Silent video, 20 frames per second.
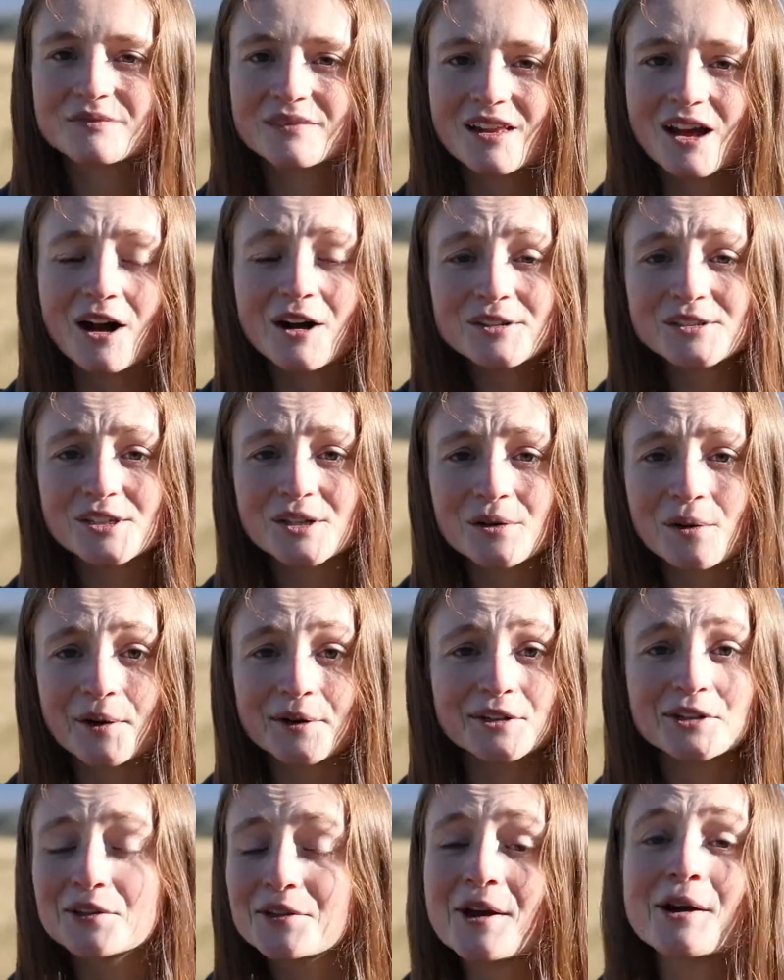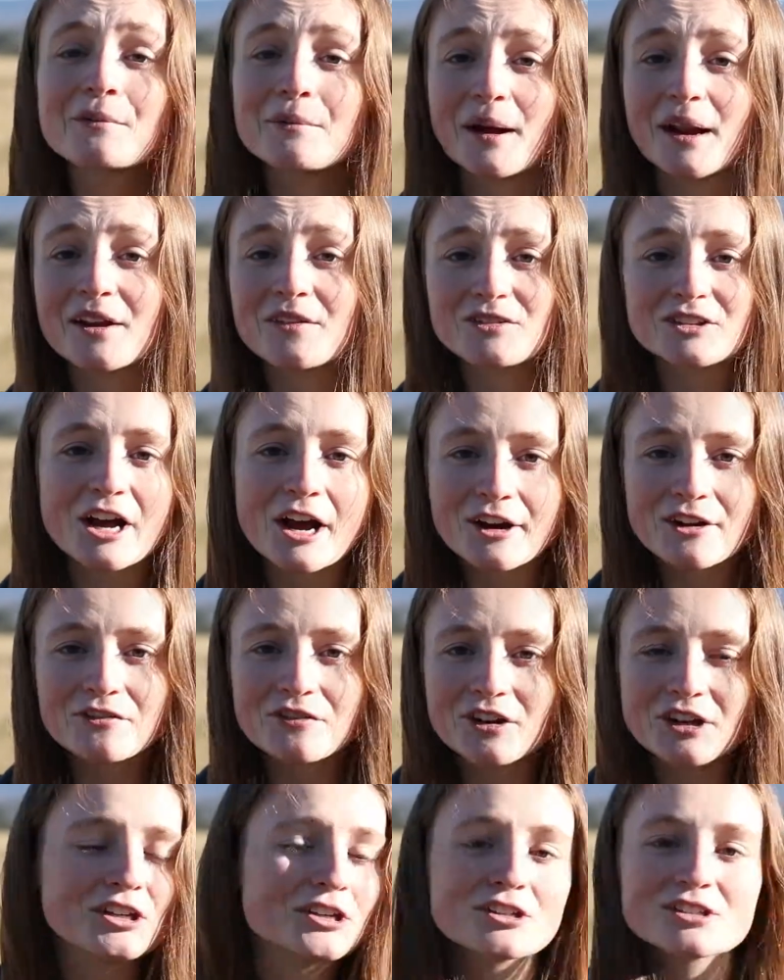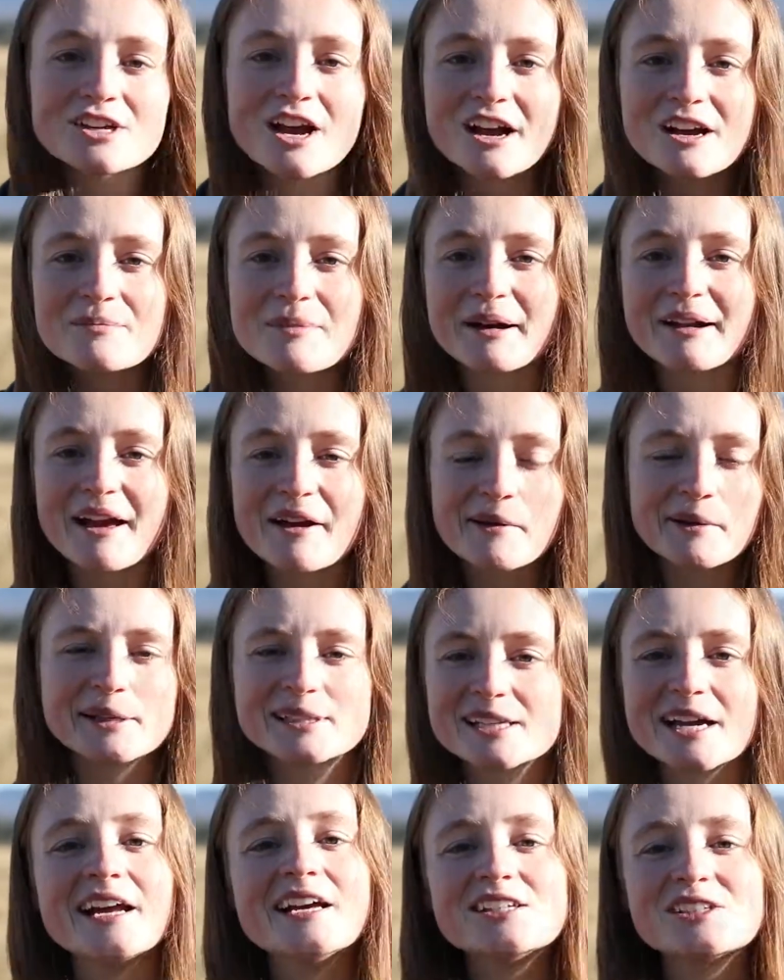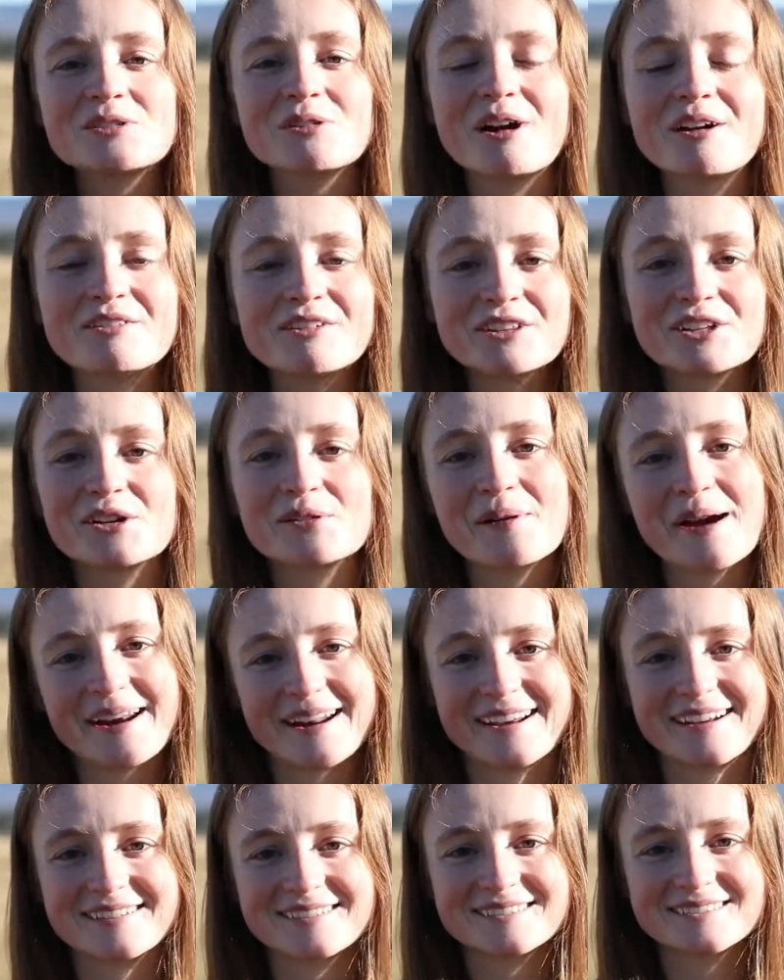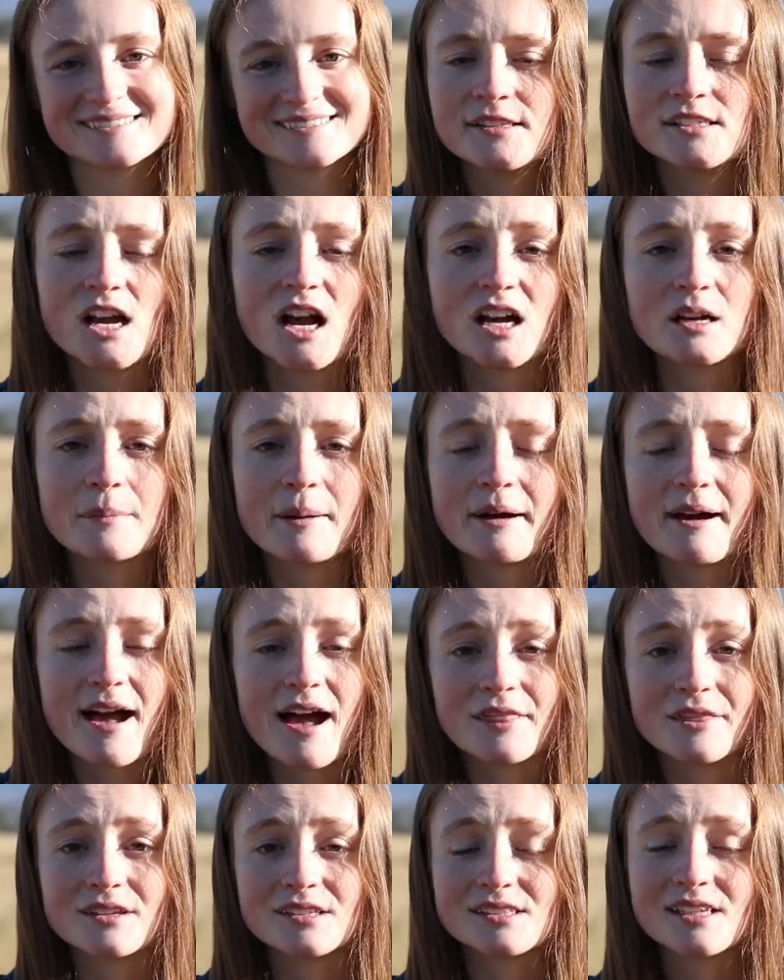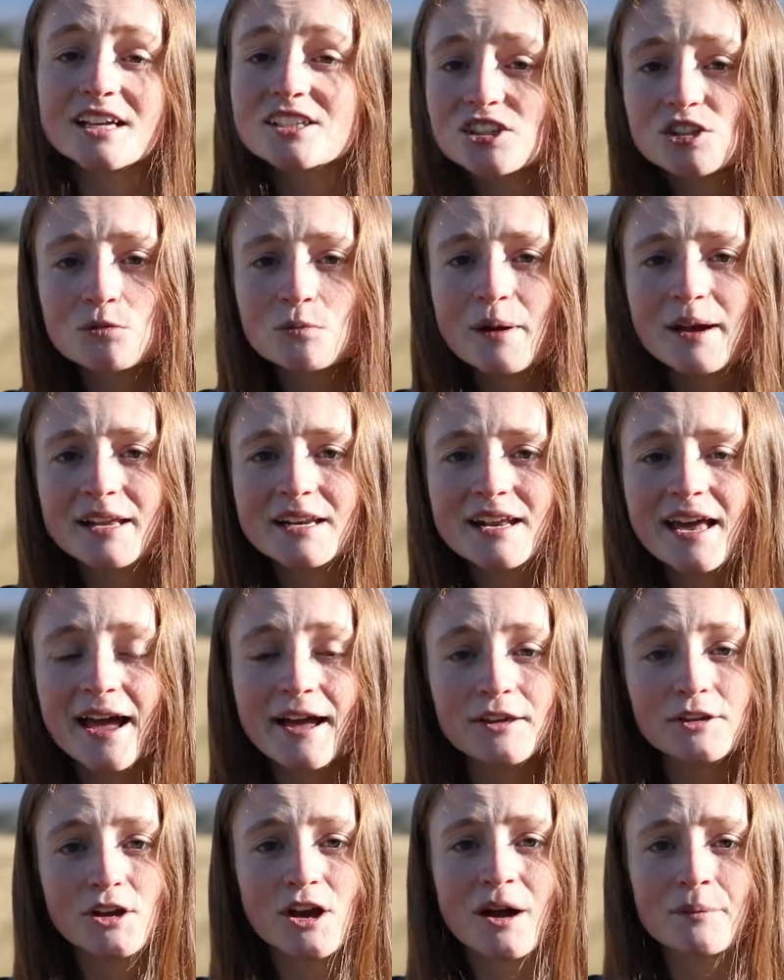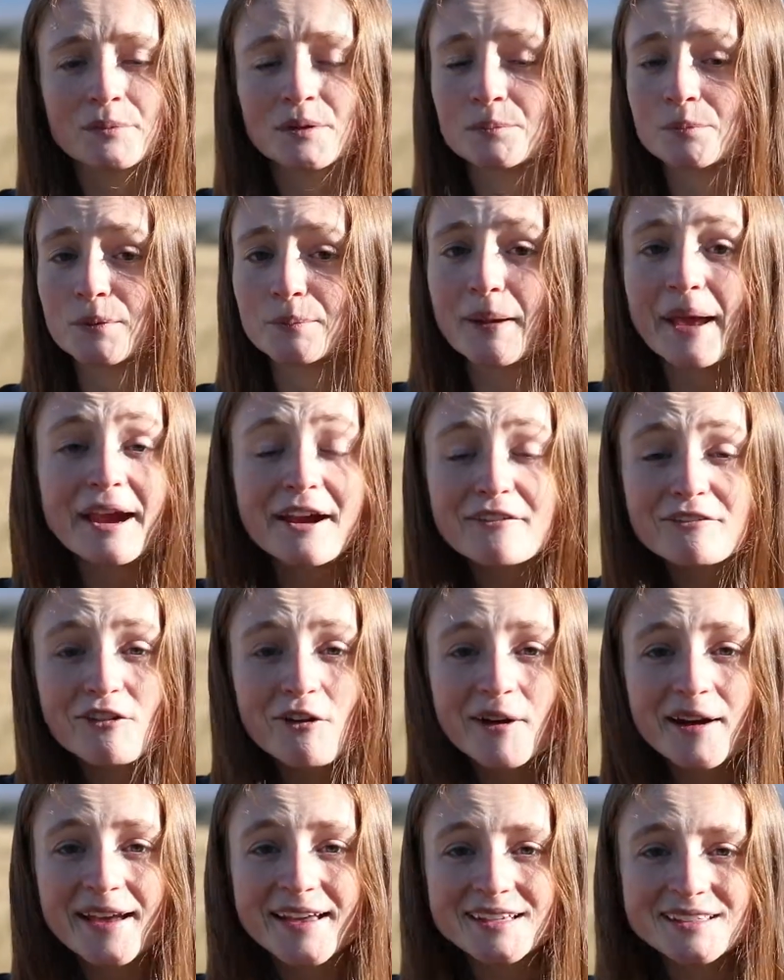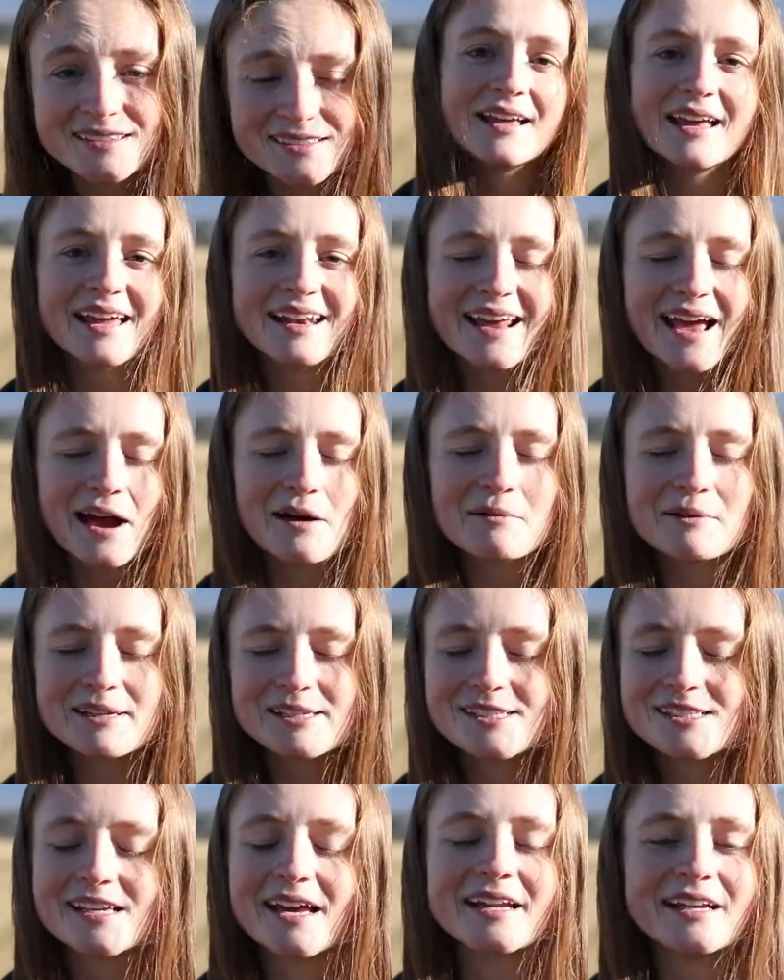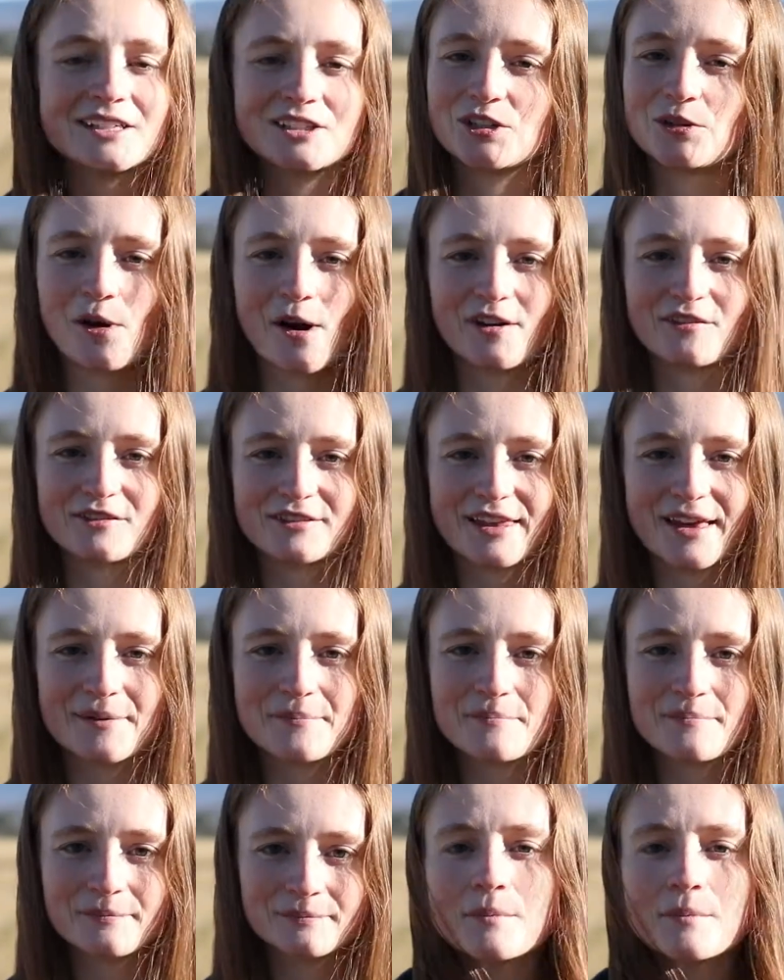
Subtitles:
Also, are you their wedding photographer? You can talk about how excited you are for their wedding. Talk about how the session went, how you helped them prepare for it, and how excited you are for them.